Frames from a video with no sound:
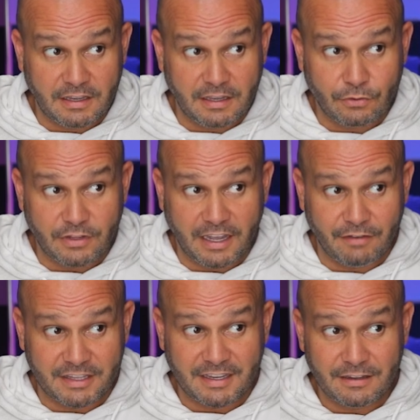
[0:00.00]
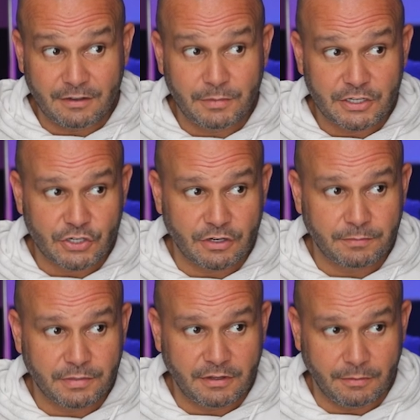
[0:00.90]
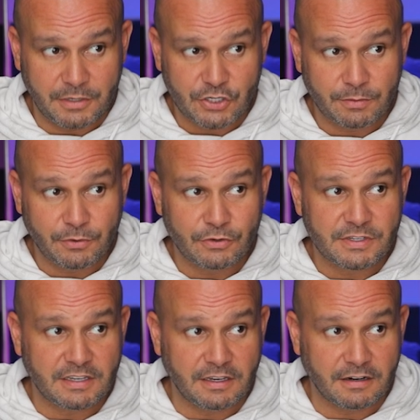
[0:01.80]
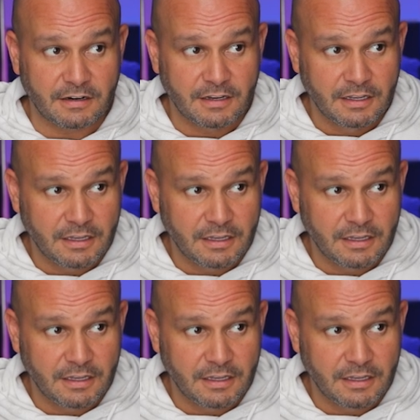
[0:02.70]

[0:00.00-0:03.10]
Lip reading: He could have attacked the bishop goes here,